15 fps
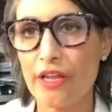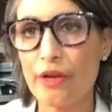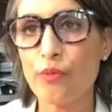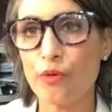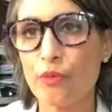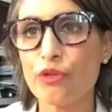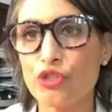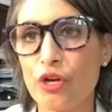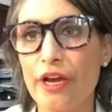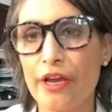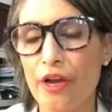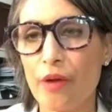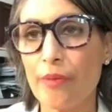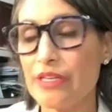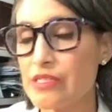like we were
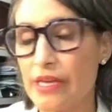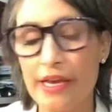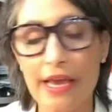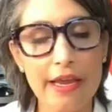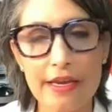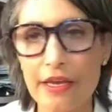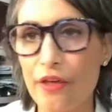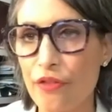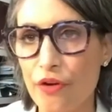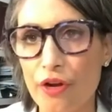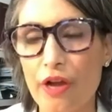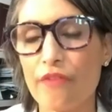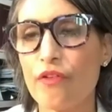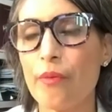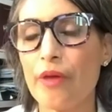trying our best, like any other
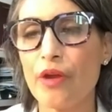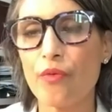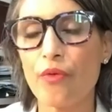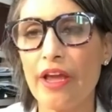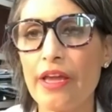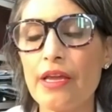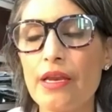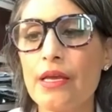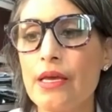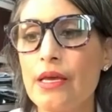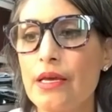government, right?